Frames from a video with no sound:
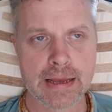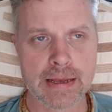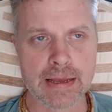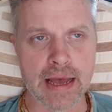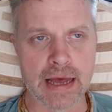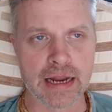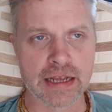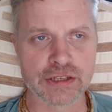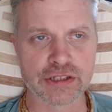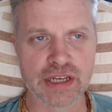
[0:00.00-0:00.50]

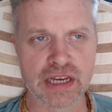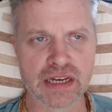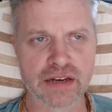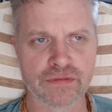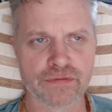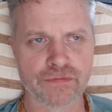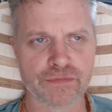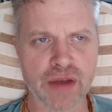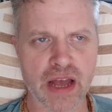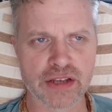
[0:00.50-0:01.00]
I've seen
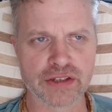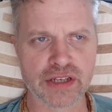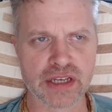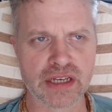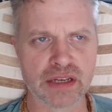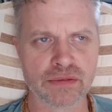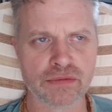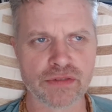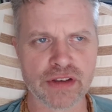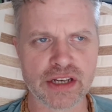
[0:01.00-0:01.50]

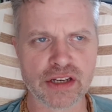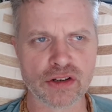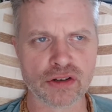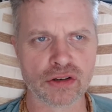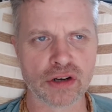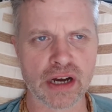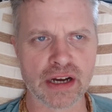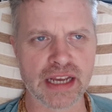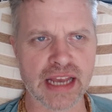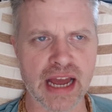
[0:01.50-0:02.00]
a
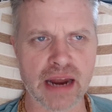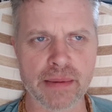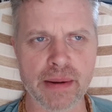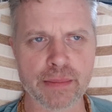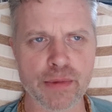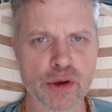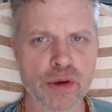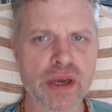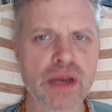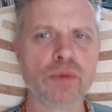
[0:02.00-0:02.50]
video. I can't
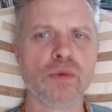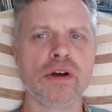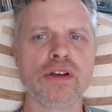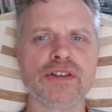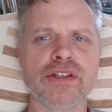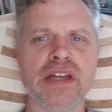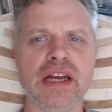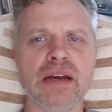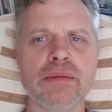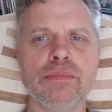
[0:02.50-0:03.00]
remember who it was
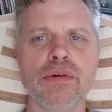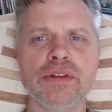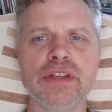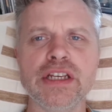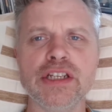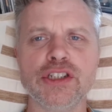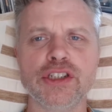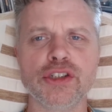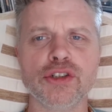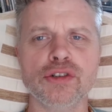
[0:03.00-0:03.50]
now, but they
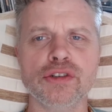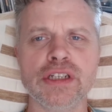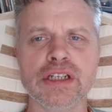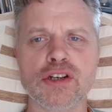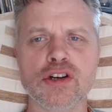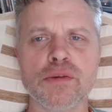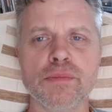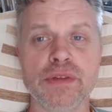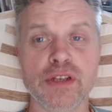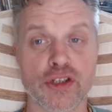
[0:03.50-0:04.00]
showed a
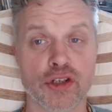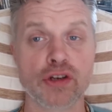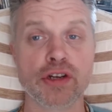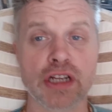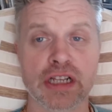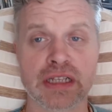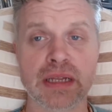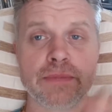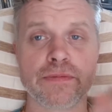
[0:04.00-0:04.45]
clip